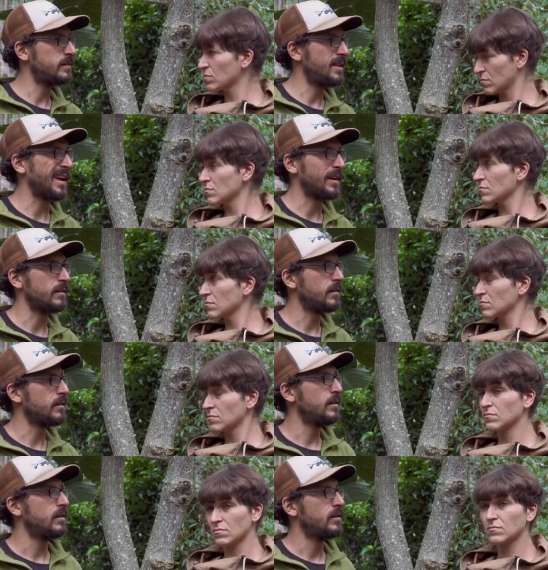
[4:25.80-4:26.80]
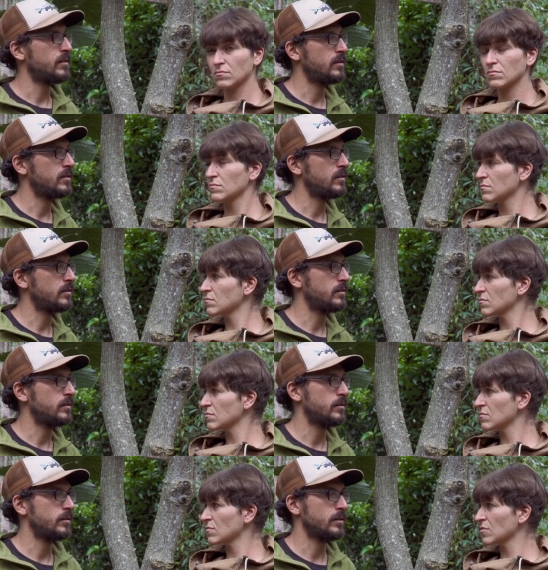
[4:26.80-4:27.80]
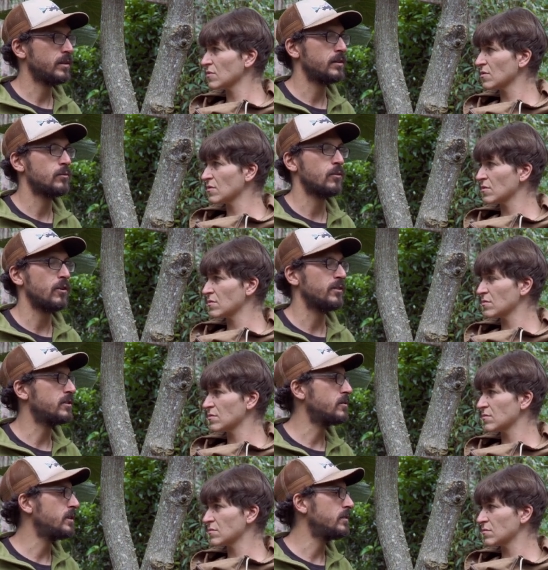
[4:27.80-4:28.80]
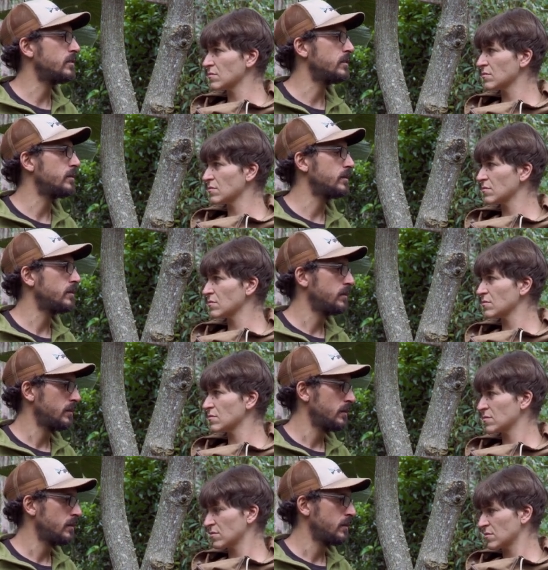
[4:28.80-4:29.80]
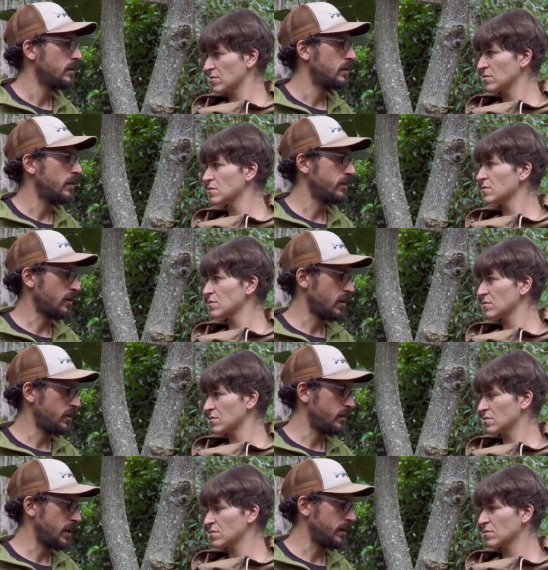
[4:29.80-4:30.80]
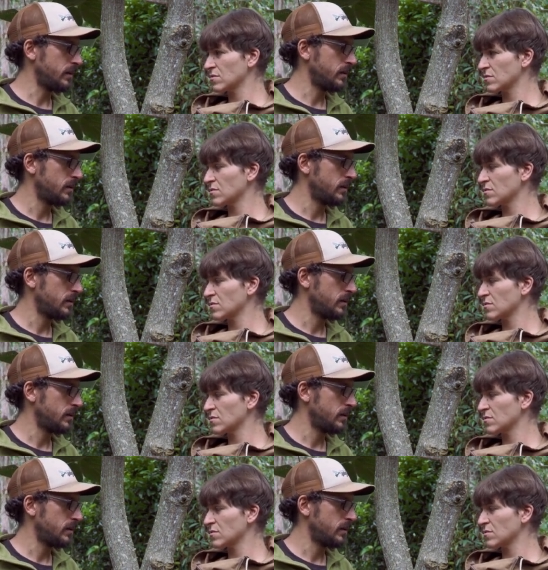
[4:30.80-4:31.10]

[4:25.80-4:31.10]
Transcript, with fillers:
Speaker 1: stagnant, so you can rot the trees of the of the coffee plant.